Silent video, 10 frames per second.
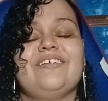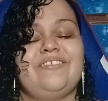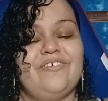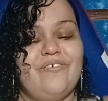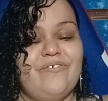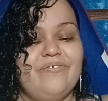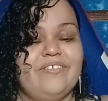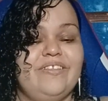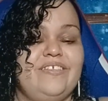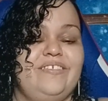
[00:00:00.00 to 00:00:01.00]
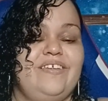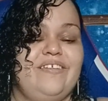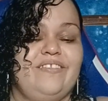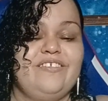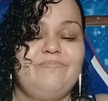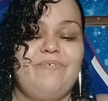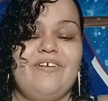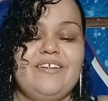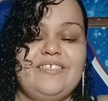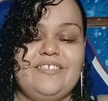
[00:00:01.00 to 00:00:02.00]
So let's get this
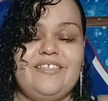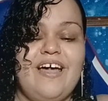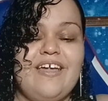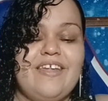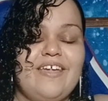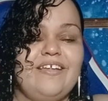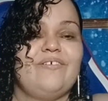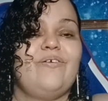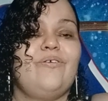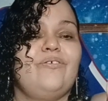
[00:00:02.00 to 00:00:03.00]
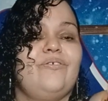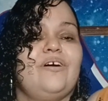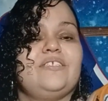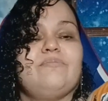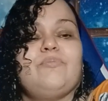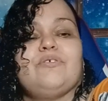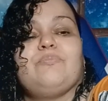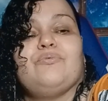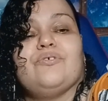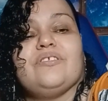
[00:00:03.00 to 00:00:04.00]
product started. Hold on, you guys. Let me press
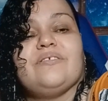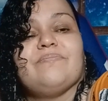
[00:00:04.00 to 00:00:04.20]
pause.